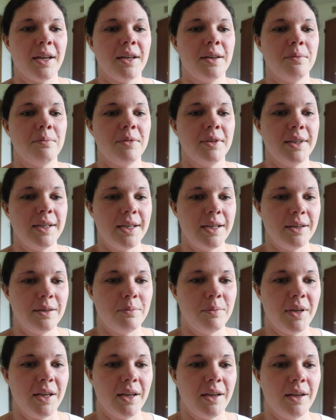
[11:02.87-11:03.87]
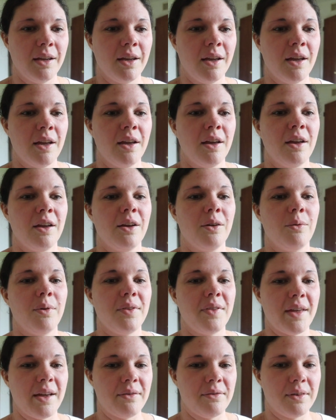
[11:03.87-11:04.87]
Him lead me
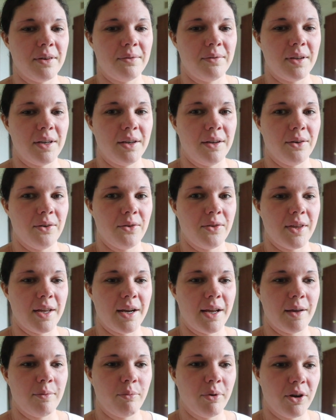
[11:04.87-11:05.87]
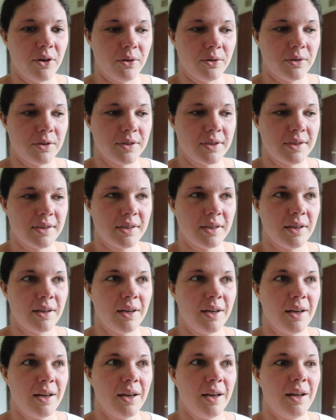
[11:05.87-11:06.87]
with every video that I post.
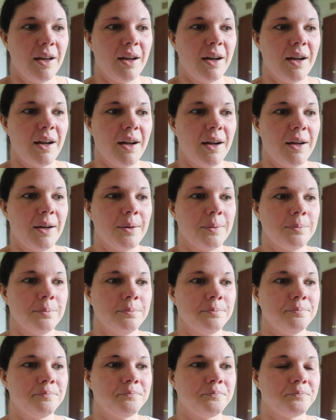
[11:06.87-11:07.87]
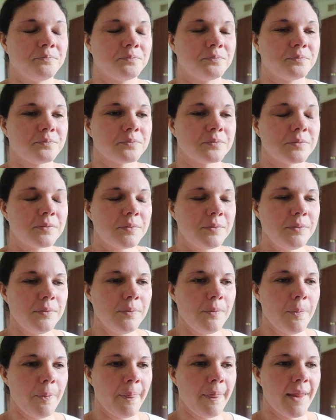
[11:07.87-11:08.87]
And
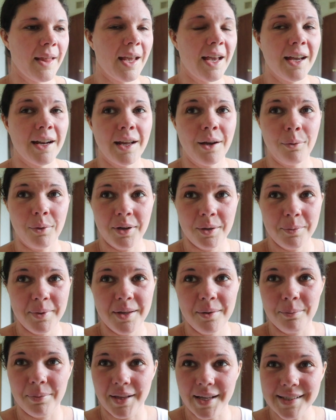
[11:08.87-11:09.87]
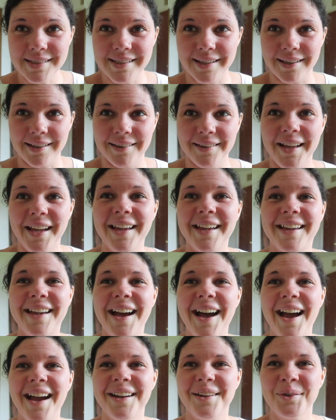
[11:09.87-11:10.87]
I want to be a blessing.
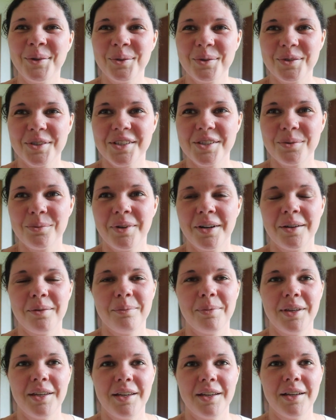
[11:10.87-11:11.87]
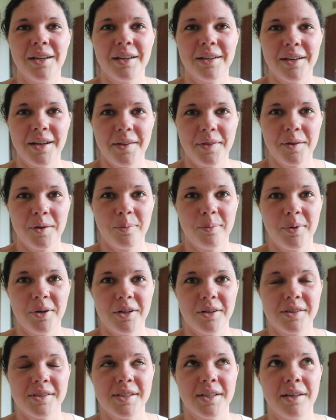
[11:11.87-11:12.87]
Like, I don't just want to be another
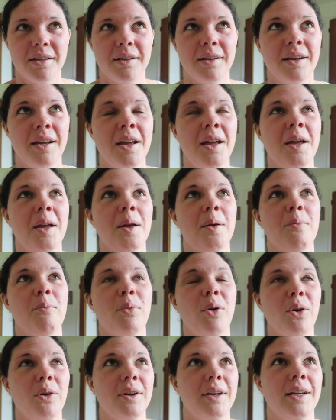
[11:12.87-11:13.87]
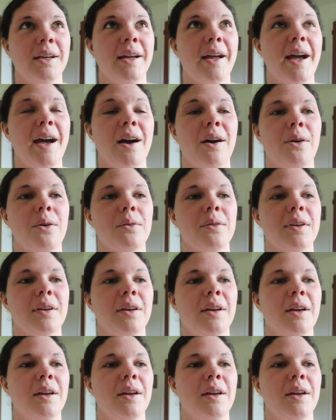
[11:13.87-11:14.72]
person putting out